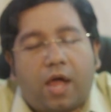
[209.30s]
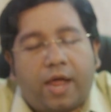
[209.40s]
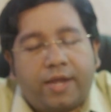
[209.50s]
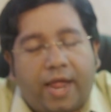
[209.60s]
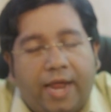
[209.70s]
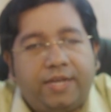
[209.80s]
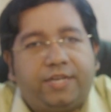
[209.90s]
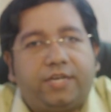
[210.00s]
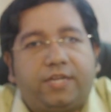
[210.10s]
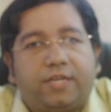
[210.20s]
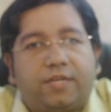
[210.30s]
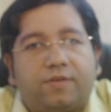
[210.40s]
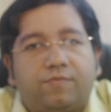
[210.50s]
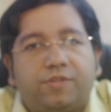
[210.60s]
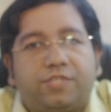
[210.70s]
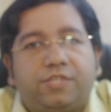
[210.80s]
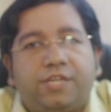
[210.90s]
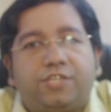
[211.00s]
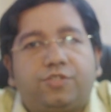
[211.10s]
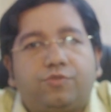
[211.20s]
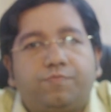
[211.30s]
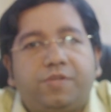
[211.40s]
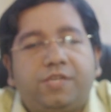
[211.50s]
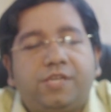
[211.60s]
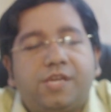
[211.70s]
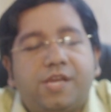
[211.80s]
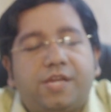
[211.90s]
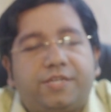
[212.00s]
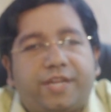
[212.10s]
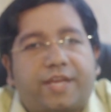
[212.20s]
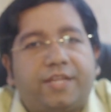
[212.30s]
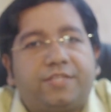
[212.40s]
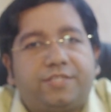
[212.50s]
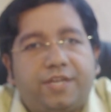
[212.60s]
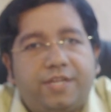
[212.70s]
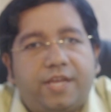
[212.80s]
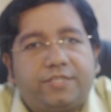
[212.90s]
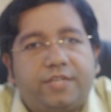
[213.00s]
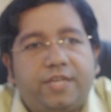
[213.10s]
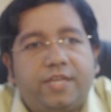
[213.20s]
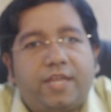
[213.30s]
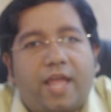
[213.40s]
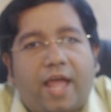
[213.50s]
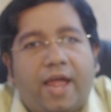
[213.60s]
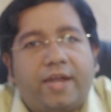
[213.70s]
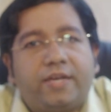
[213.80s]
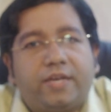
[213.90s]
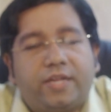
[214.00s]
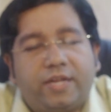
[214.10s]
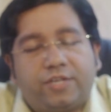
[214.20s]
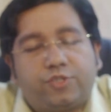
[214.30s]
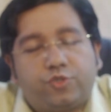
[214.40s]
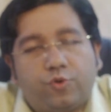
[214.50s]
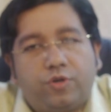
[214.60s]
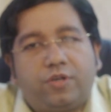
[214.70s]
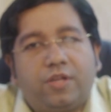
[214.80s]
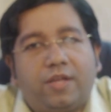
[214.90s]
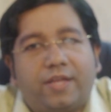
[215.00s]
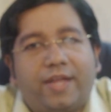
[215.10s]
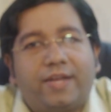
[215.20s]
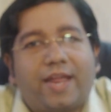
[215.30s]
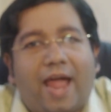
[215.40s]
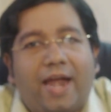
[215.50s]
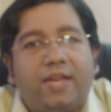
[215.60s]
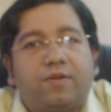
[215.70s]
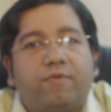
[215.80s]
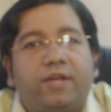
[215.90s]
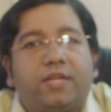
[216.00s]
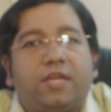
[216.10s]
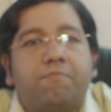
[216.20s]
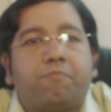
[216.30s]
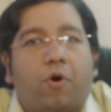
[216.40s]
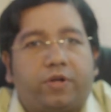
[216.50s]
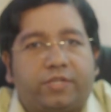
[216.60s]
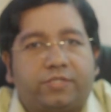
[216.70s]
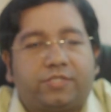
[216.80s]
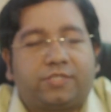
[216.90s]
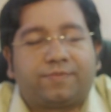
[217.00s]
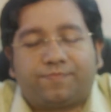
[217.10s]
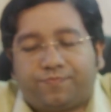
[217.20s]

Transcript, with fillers: an entity which needs to be taken seriously and it should get adequate importance.